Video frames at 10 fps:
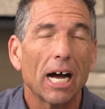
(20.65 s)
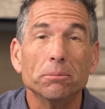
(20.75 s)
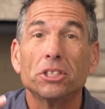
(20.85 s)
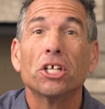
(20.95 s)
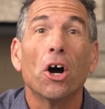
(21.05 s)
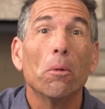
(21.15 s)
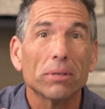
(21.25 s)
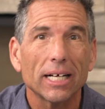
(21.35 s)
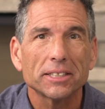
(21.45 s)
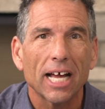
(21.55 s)
I'm so
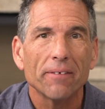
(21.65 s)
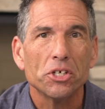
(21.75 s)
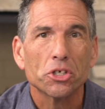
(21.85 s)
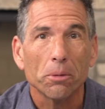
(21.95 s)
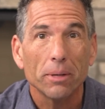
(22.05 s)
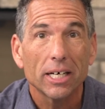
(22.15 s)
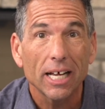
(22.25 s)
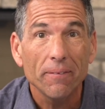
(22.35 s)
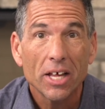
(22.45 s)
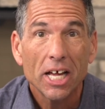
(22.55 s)
blessed to have you join me
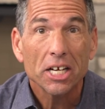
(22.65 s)
today.